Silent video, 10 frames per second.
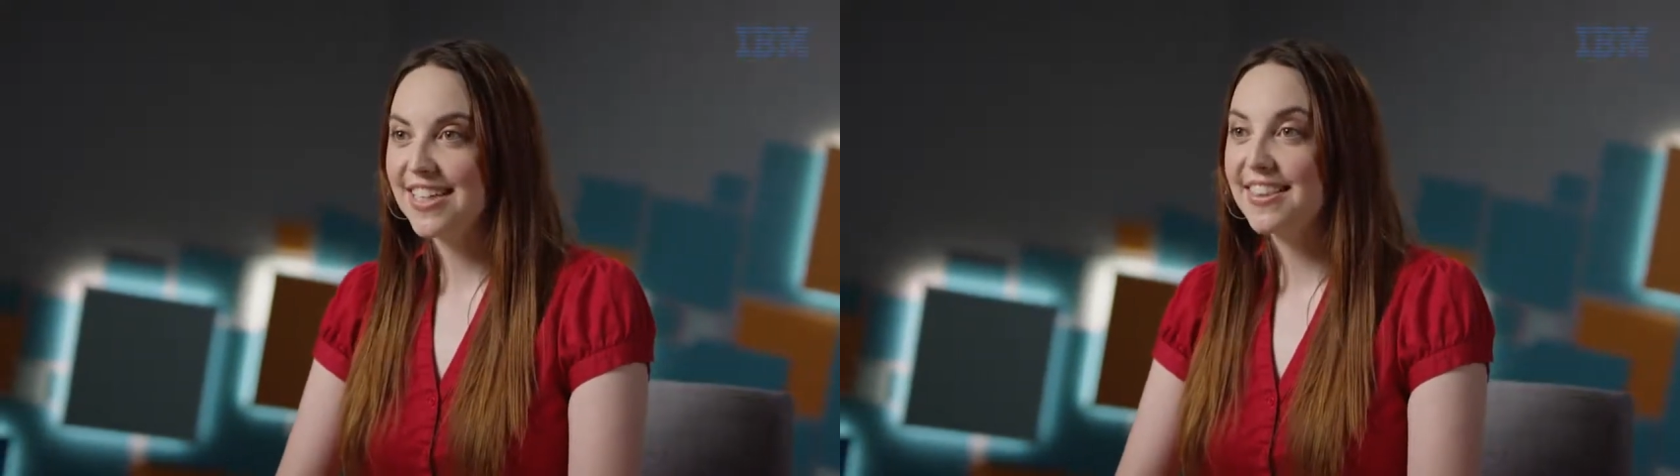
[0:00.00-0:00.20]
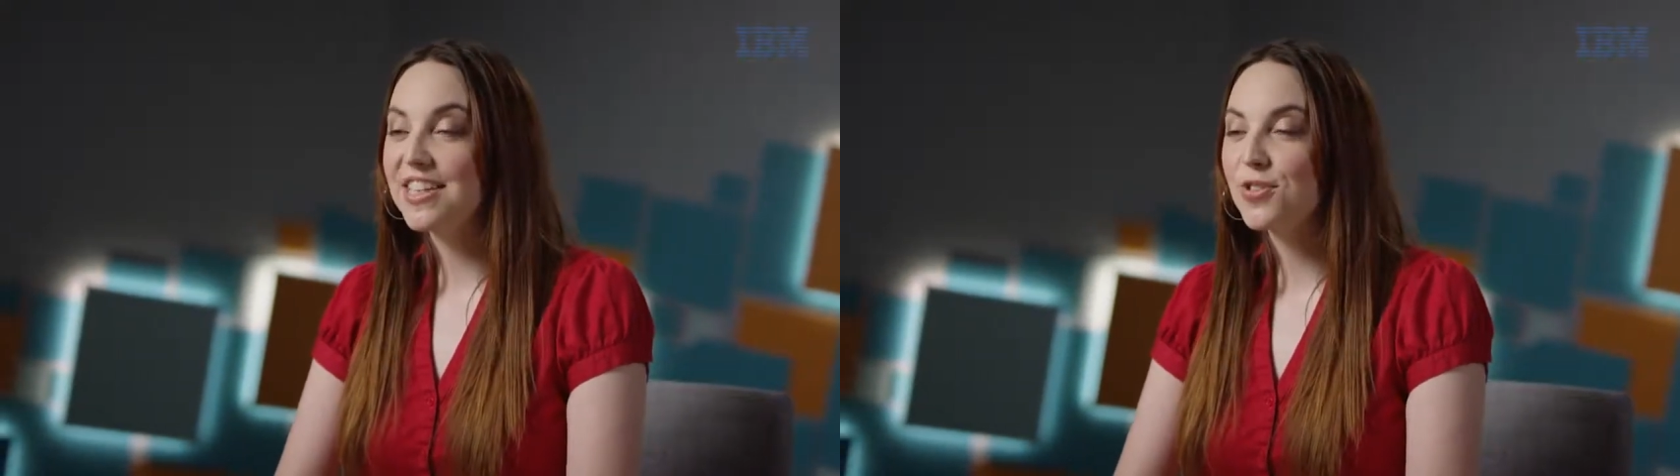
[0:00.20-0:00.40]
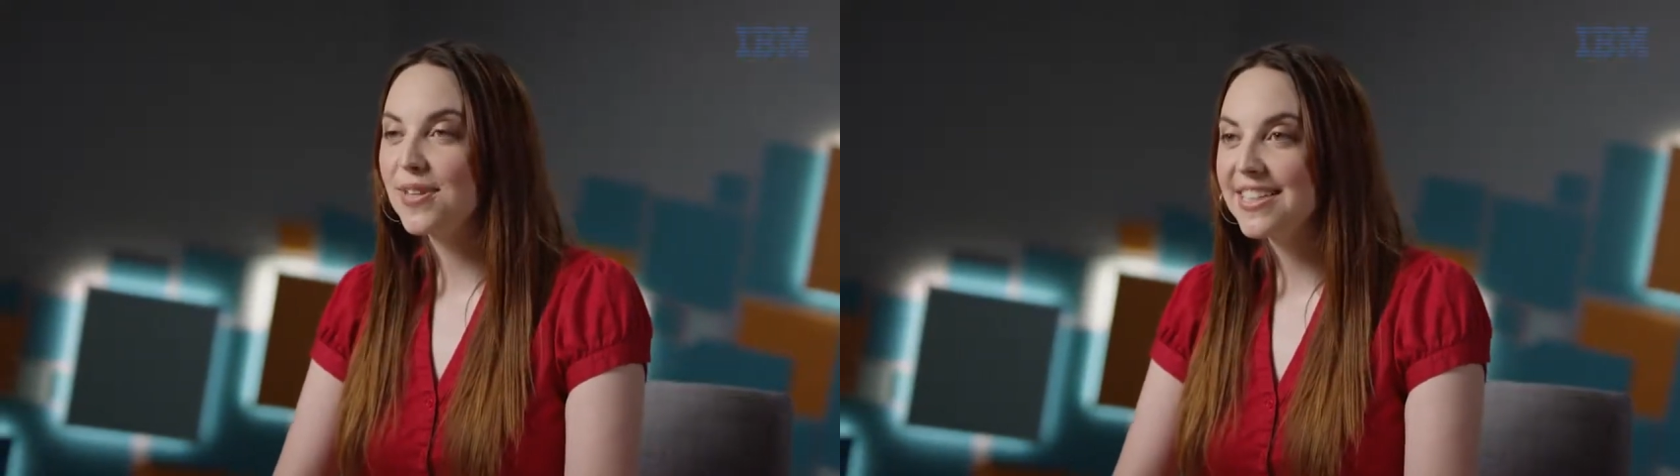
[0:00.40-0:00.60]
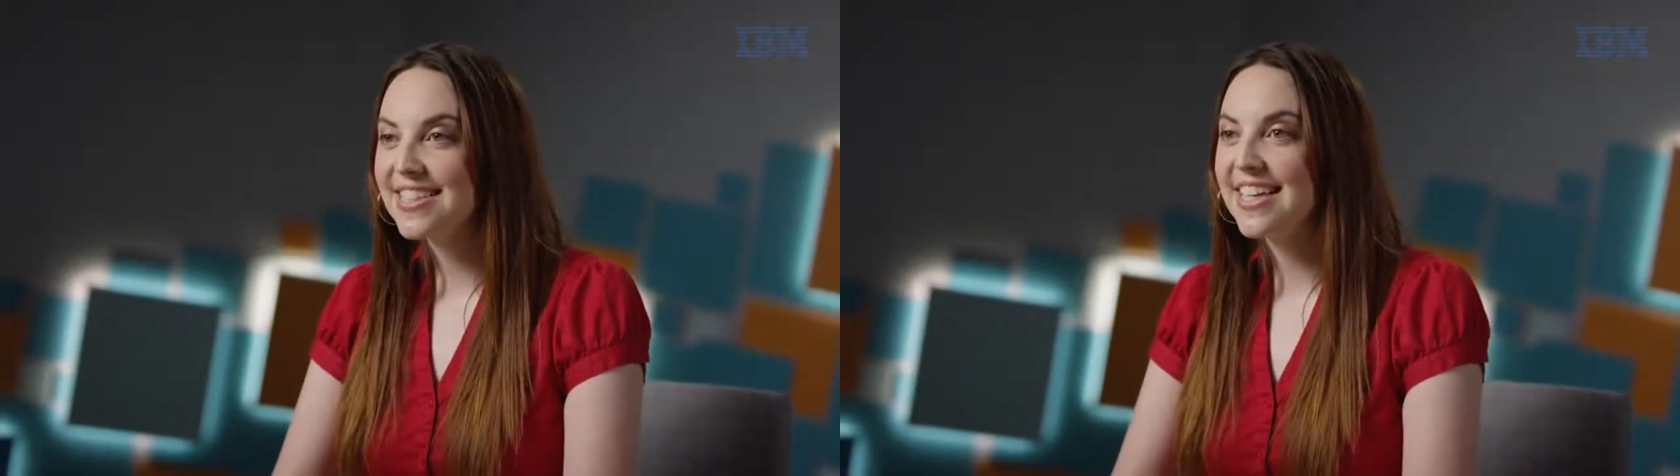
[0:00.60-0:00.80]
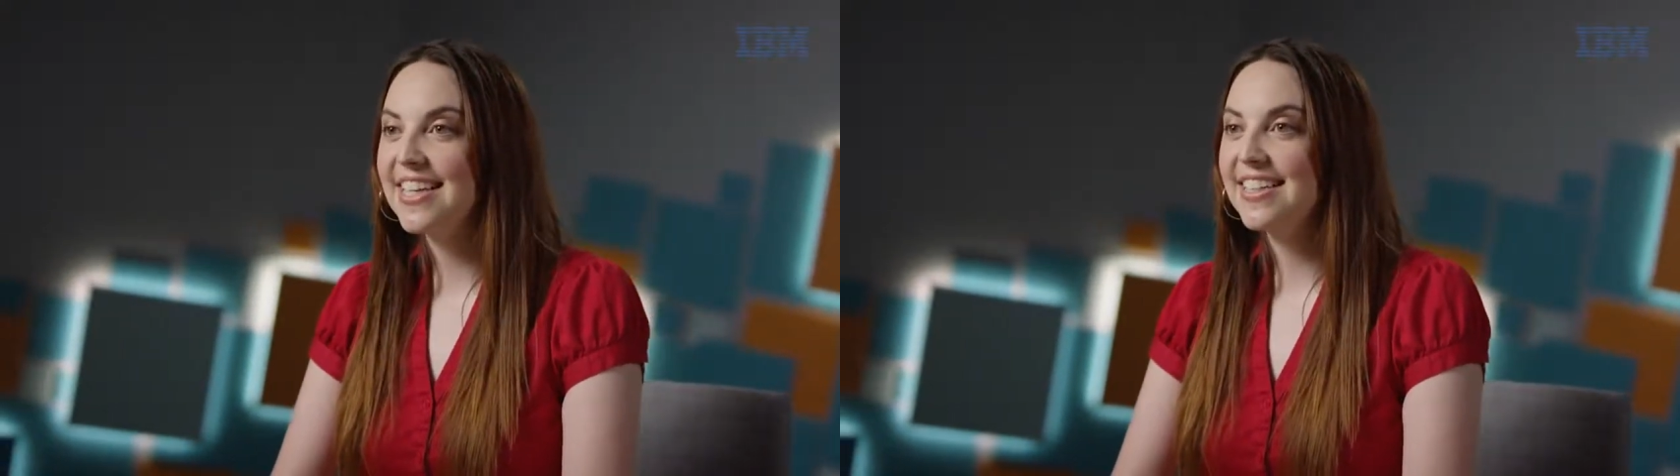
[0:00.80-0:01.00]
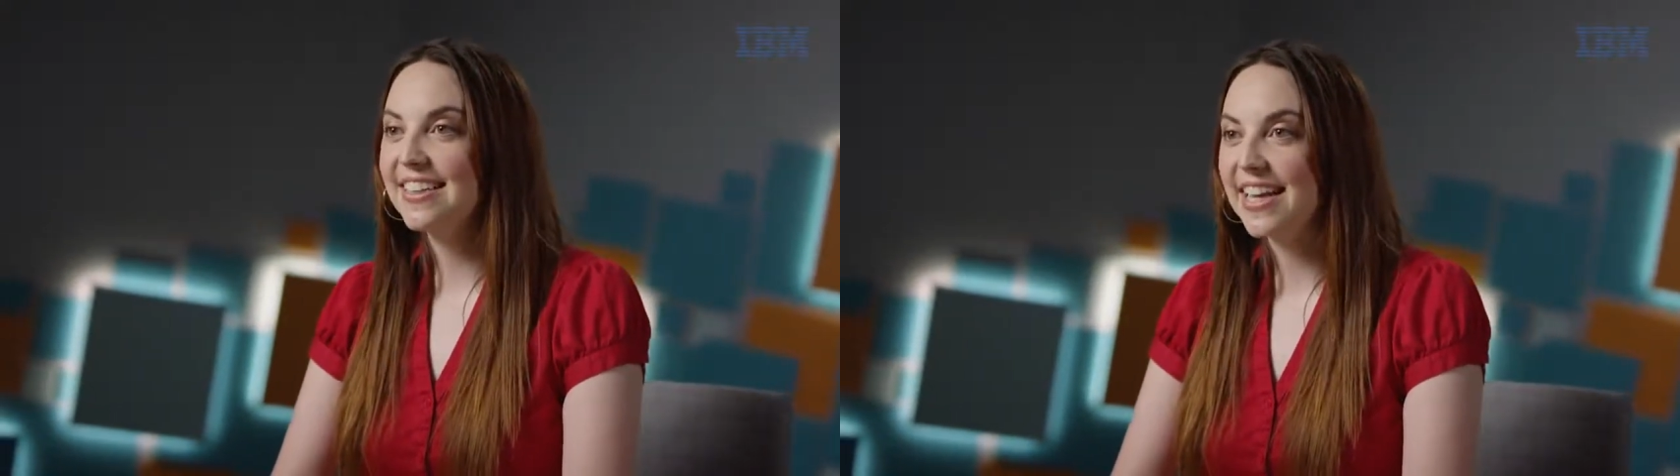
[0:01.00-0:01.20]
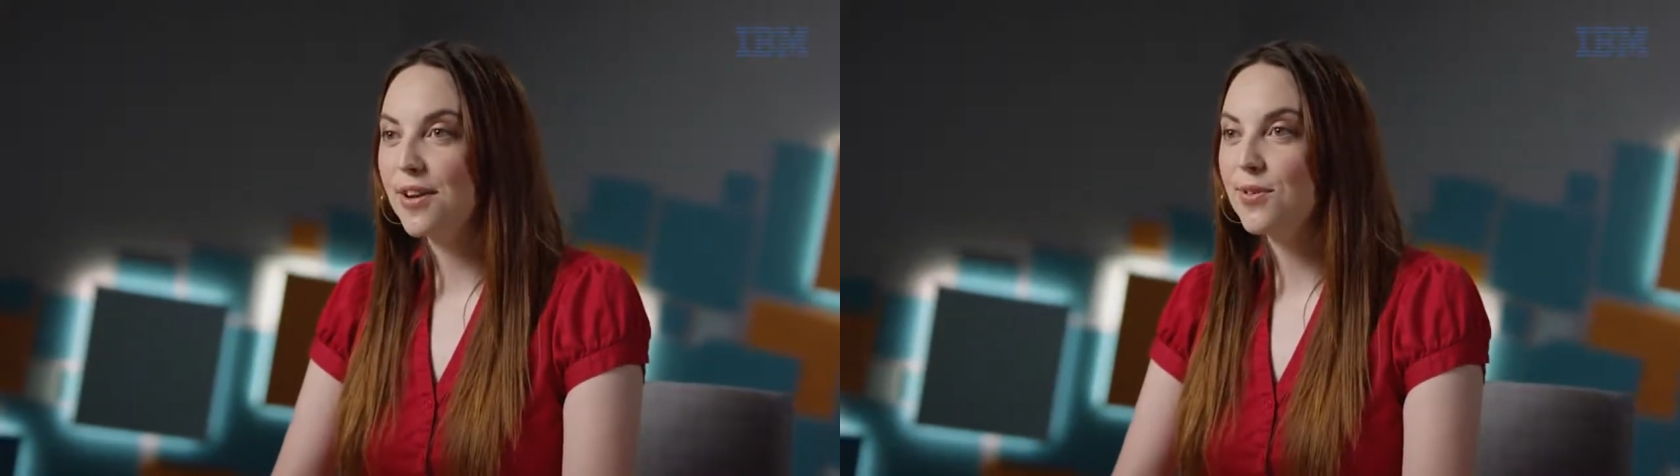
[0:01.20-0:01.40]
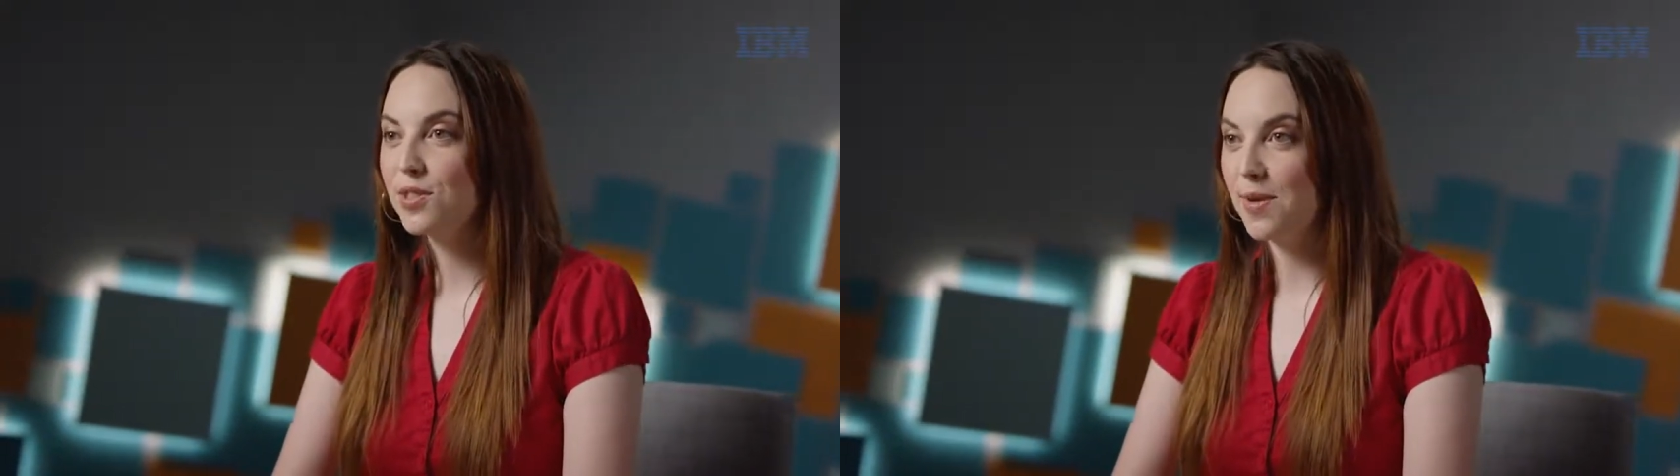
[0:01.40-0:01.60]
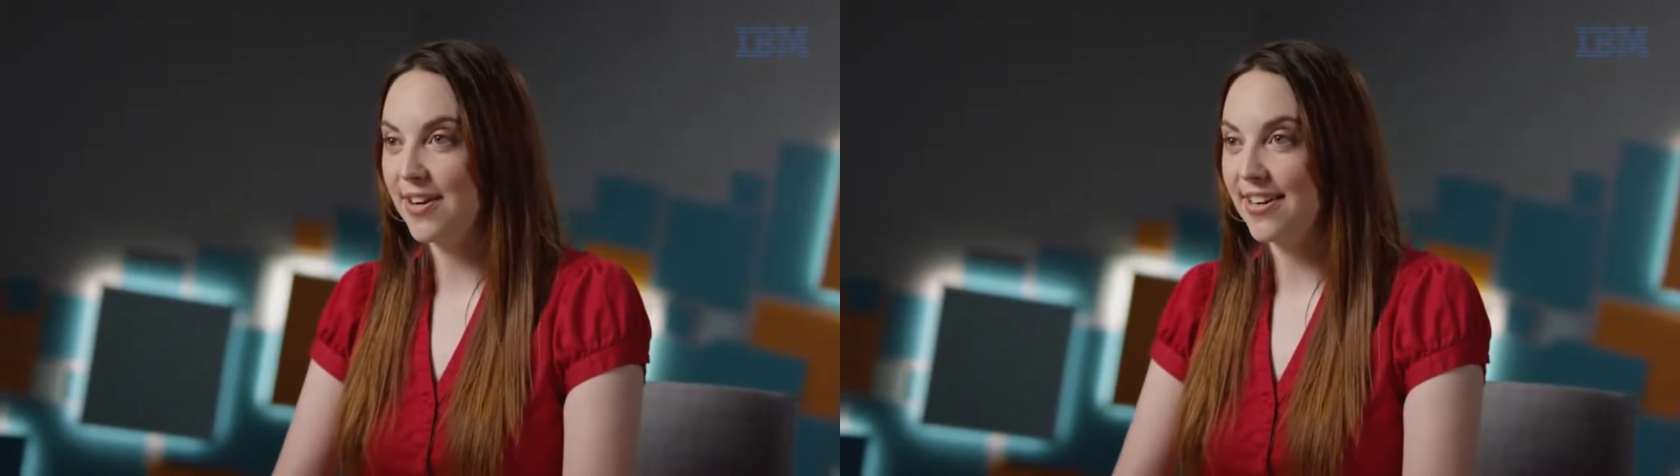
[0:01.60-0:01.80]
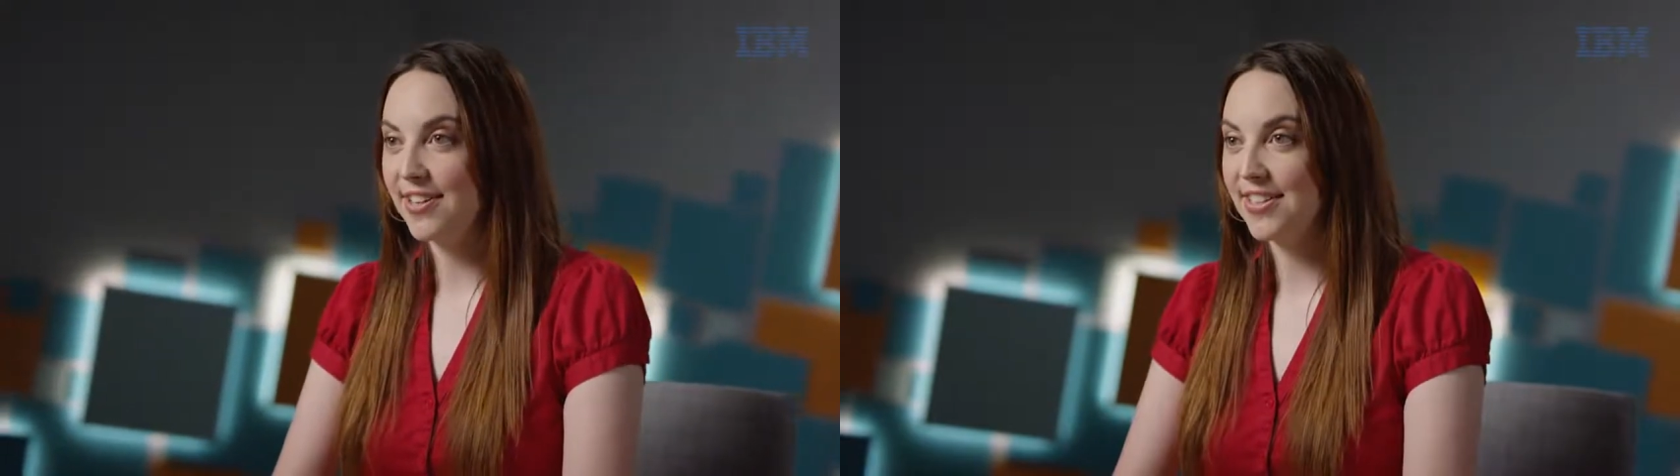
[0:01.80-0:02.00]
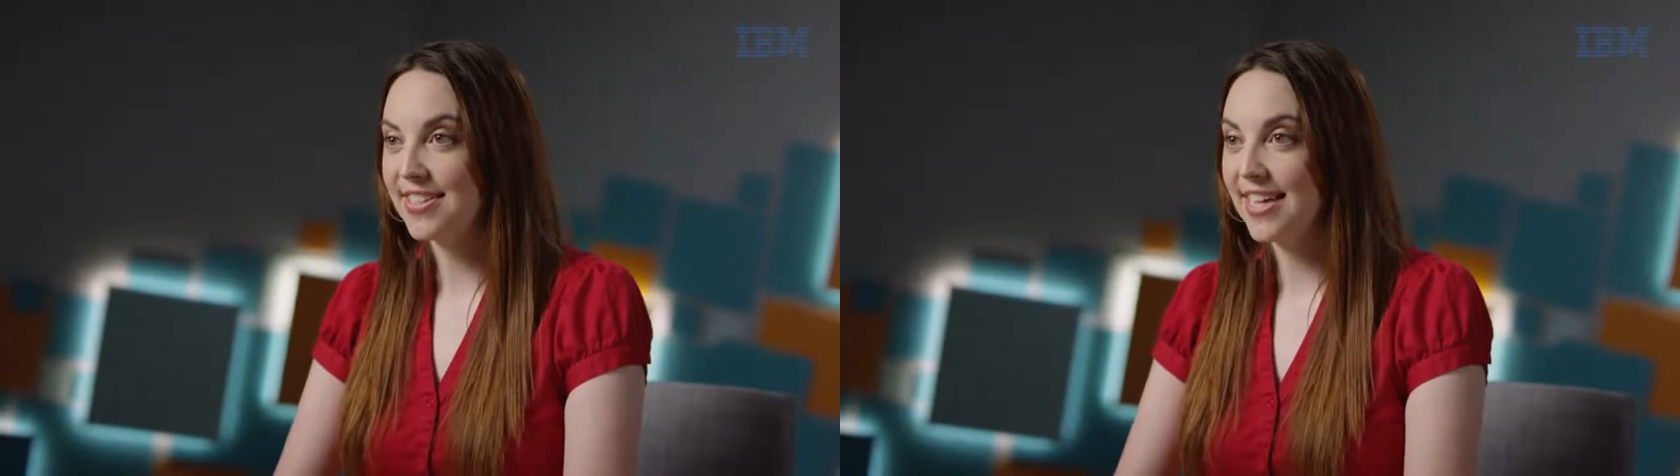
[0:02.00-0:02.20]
They transcend language barriers